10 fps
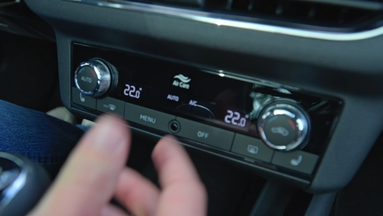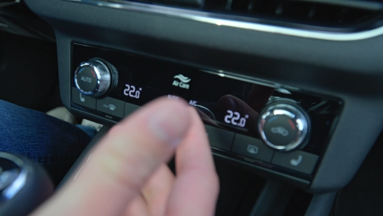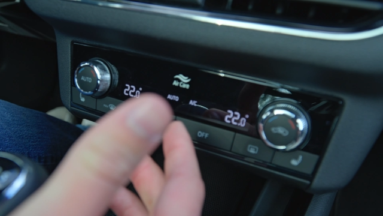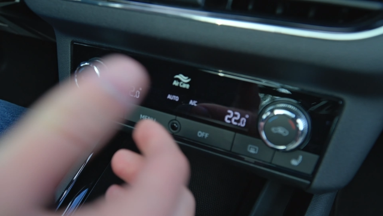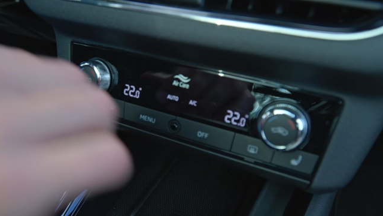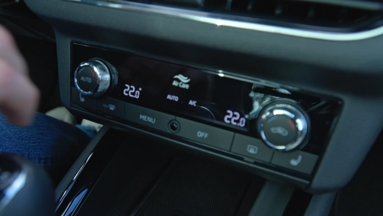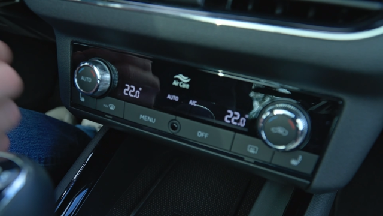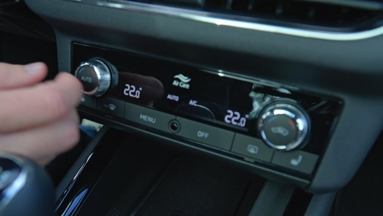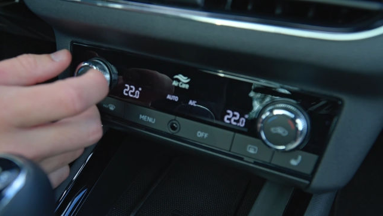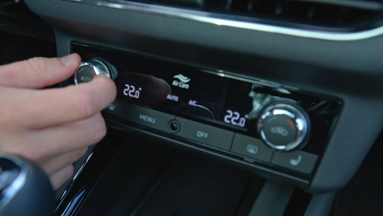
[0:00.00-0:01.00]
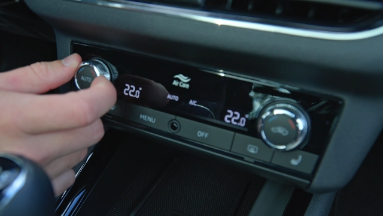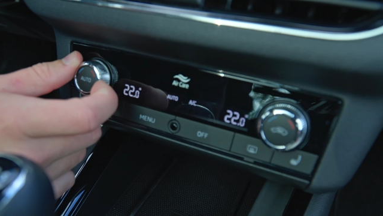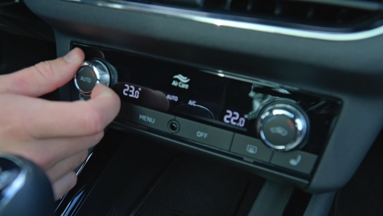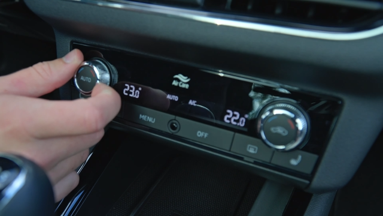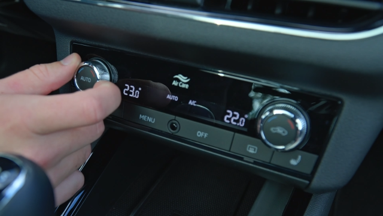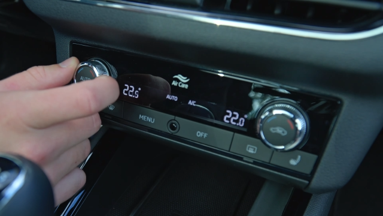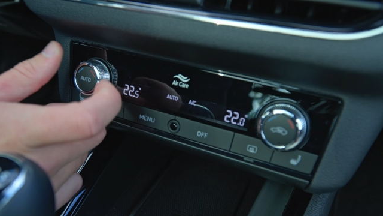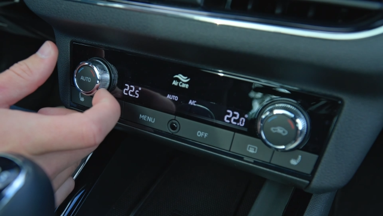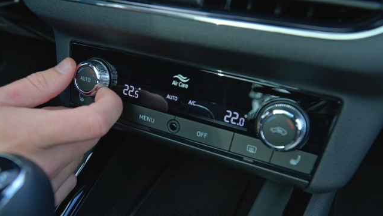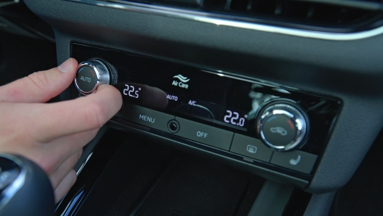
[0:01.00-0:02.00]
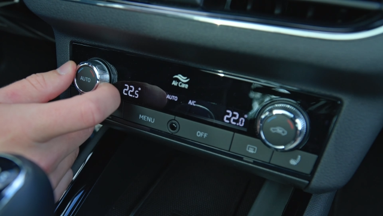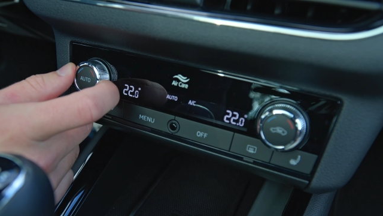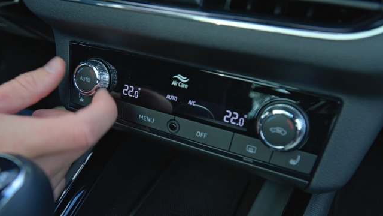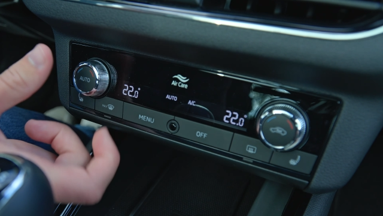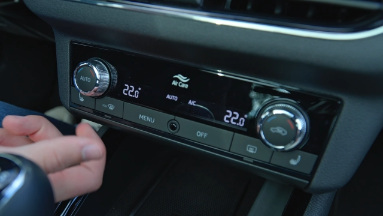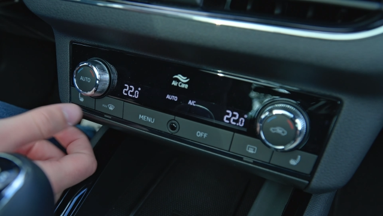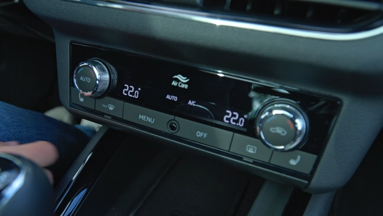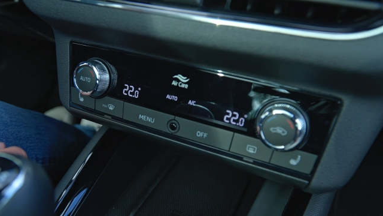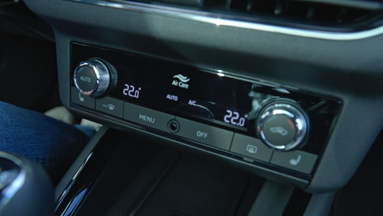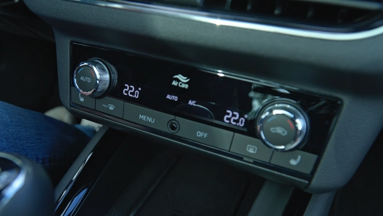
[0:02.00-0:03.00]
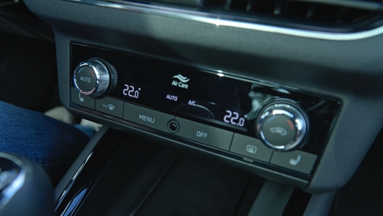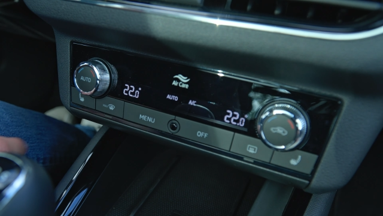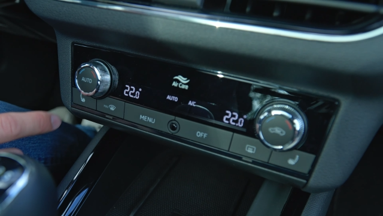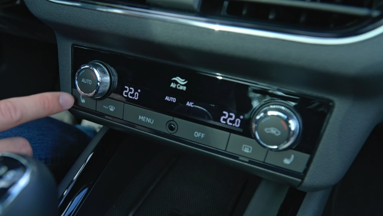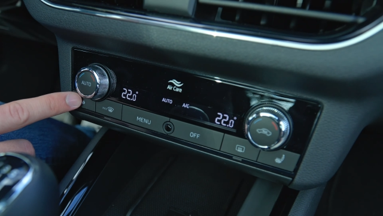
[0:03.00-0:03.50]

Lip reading: Nobody's mouth can be seen.